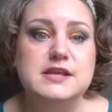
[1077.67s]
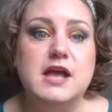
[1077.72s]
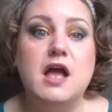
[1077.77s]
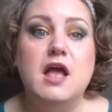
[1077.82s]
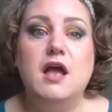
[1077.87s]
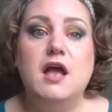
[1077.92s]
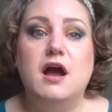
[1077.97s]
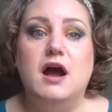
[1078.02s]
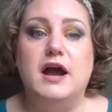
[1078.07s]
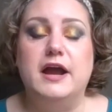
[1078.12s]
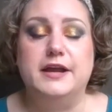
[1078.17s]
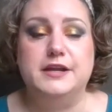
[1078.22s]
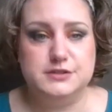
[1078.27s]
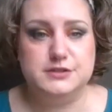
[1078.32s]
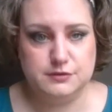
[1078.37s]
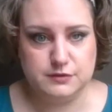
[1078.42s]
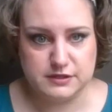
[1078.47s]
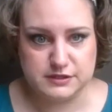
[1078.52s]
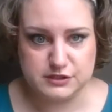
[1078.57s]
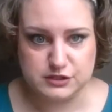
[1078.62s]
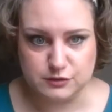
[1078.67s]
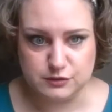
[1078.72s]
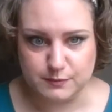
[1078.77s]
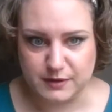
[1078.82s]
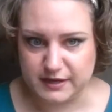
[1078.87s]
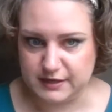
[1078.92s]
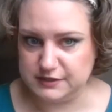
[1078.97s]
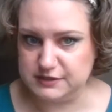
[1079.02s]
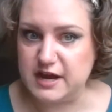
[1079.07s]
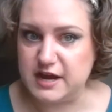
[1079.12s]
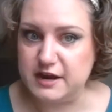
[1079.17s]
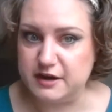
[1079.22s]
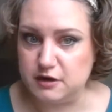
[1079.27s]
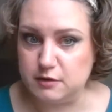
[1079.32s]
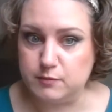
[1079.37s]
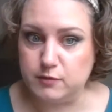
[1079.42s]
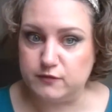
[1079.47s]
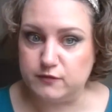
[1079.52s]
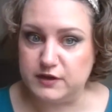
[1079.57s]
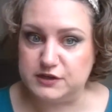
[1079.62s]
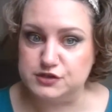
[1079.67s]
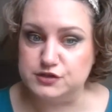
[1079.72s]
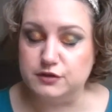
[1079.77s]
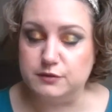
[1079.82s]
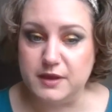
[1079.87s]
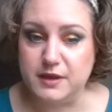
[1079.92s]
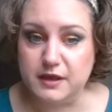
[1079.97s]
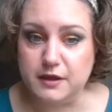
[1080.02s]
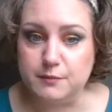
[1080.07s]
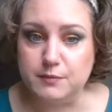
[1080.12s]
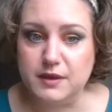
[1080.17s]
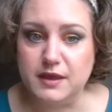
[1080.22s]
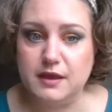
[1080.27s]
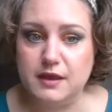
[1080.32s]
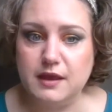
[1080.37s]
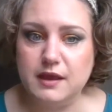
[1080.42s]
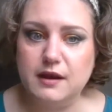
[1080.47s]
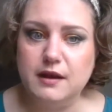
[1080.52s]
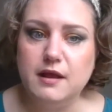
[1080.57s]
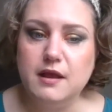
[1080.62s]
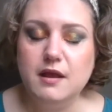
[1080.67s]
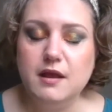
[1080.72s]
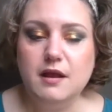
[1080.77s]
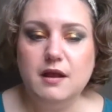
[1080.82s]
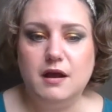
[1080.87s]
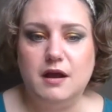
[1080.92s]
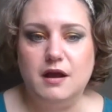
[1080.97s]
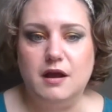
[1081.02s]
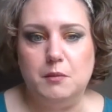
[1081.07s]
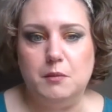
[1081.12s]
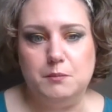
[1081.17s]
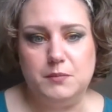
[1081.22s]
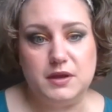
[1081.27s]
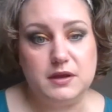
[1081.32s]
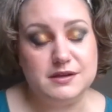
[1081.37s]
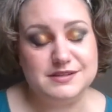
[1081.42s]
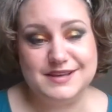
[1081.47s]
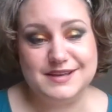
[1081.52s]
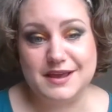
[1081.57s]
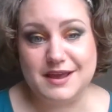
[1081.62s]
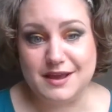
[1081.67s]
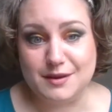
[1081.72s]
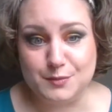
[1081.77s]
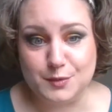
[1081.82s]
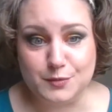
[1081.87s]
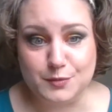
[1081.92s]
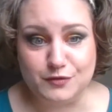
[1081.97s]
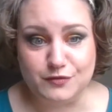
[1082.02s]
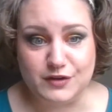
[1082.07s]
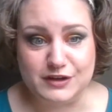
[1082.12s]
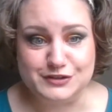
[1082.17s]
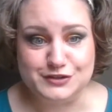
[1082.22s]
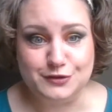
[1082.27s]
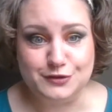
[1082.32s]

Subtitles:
I do this to my entire professional makeup kit. Because I am a professional makeup